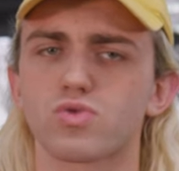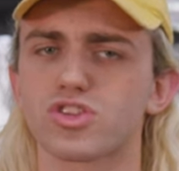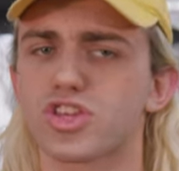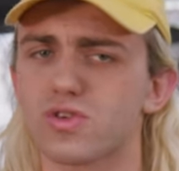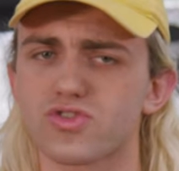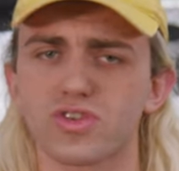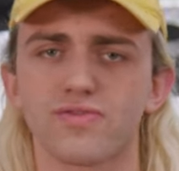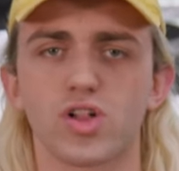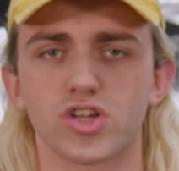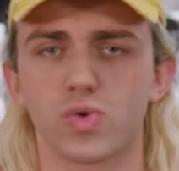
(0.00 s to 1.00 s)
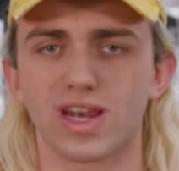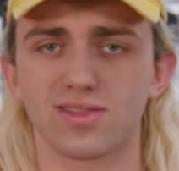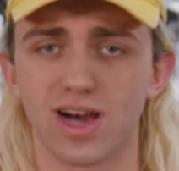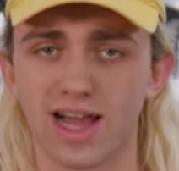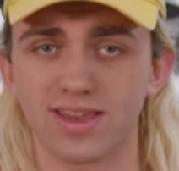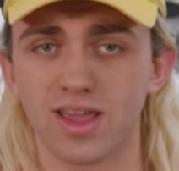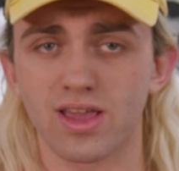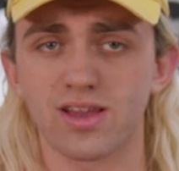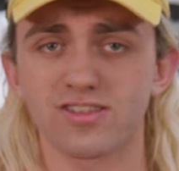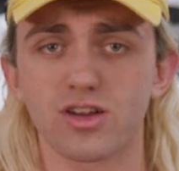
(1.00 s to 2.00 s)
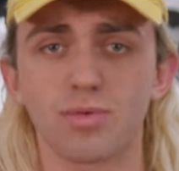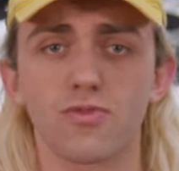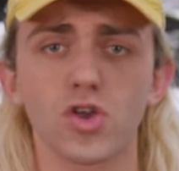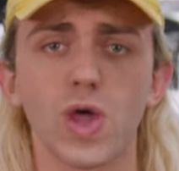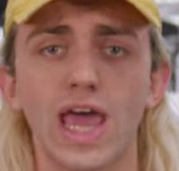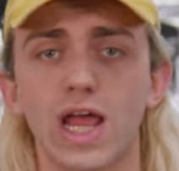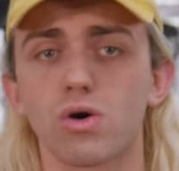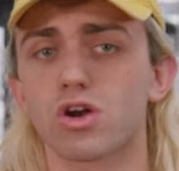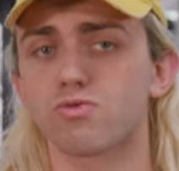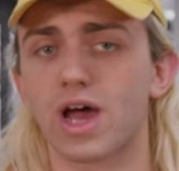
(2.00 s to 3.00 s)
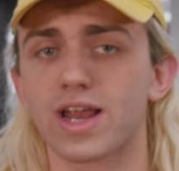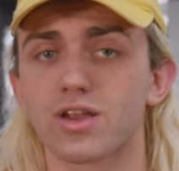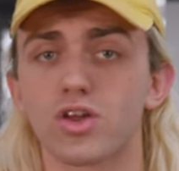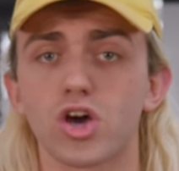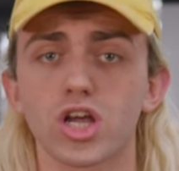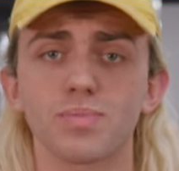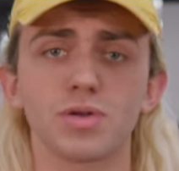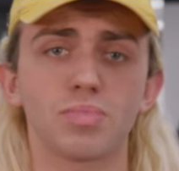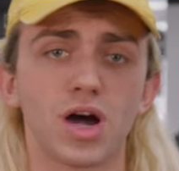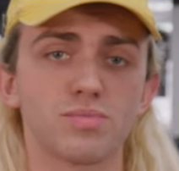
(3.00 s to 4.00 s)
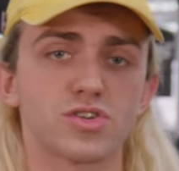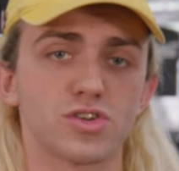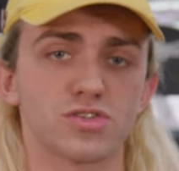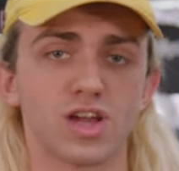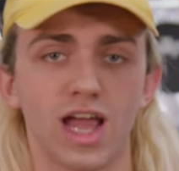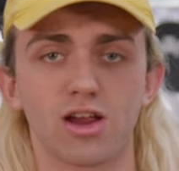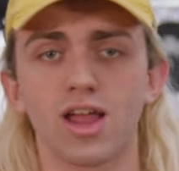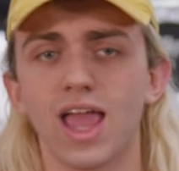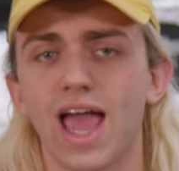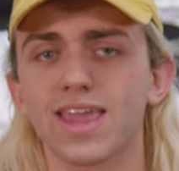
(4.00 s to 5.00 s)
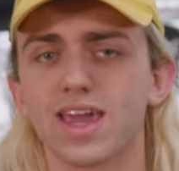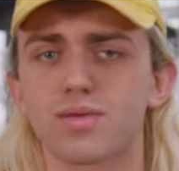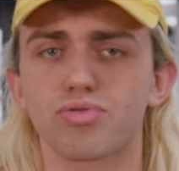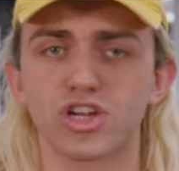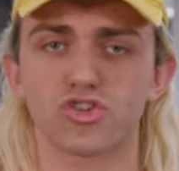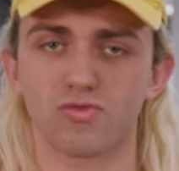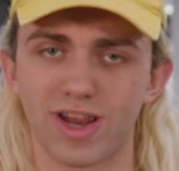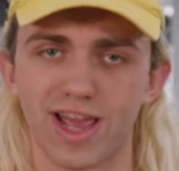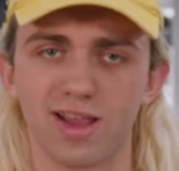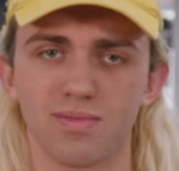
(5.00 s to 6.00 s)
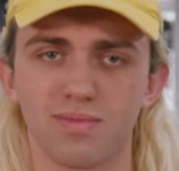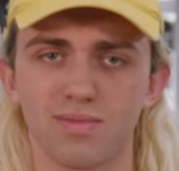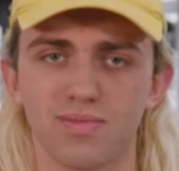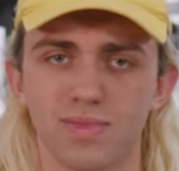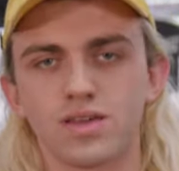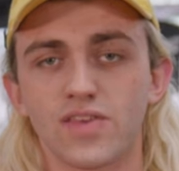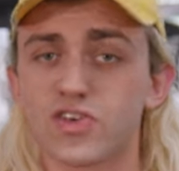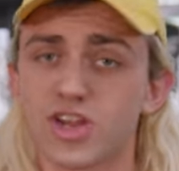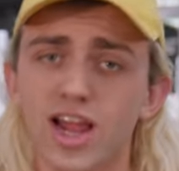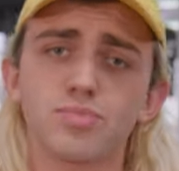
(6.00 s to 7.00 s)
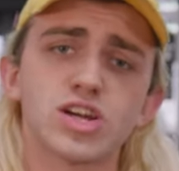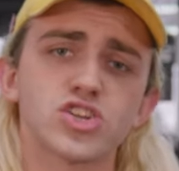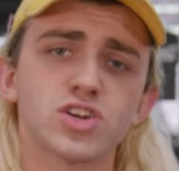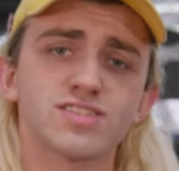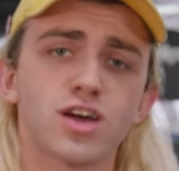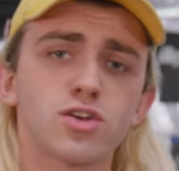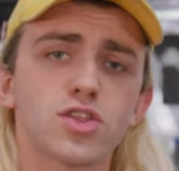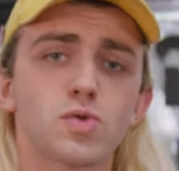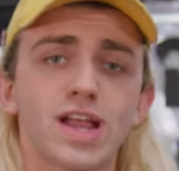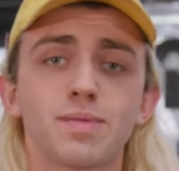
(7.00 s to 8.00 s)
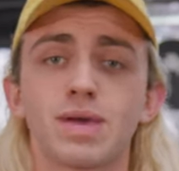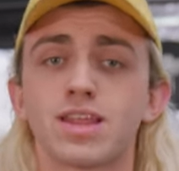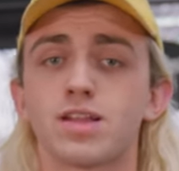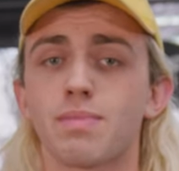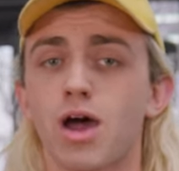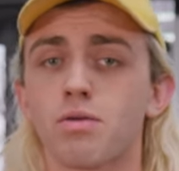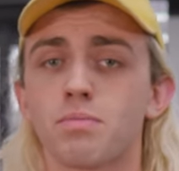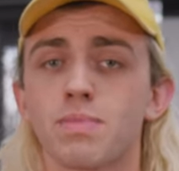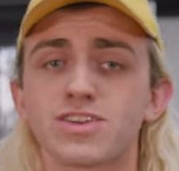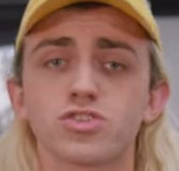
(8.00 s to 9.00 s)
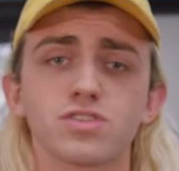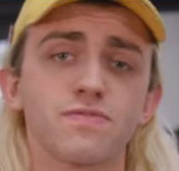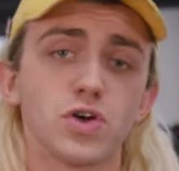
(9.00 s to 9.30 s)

will usually fluctuate a lot, So before you head out on a ride, hook up your pump to your tire and get a pressure reading. If your tire pressure is under the recommended amount, make sure to